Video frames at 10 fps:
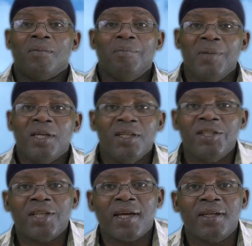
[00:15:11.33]
made in
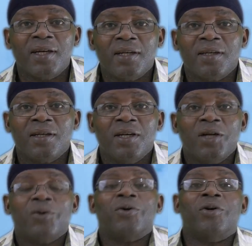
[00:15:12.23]
China,
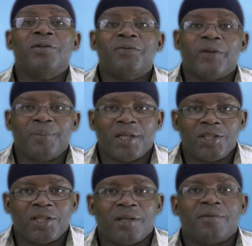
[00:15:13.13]
run from that
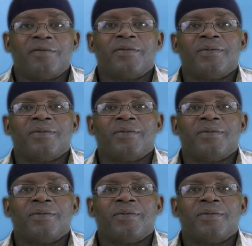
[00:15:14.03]
shelf.